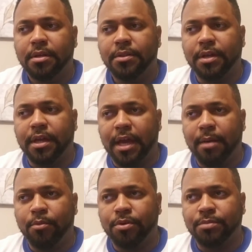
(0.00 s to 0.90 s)
the
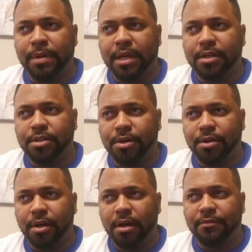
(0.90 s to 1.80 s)
cameras being
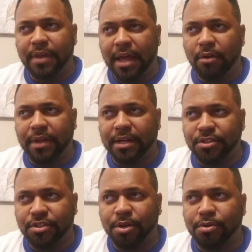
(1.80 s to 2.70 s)
turned off, now that
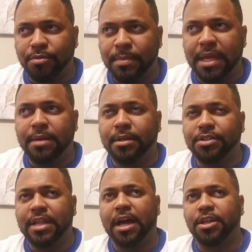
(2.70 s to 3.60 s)
concerns me, because
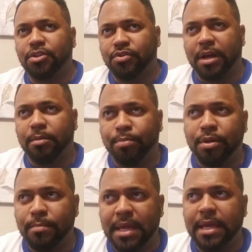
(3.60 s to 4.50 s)
now you're trying to
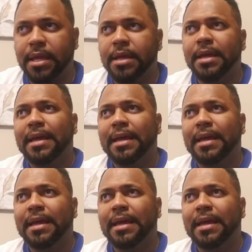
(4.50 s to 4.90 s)
put me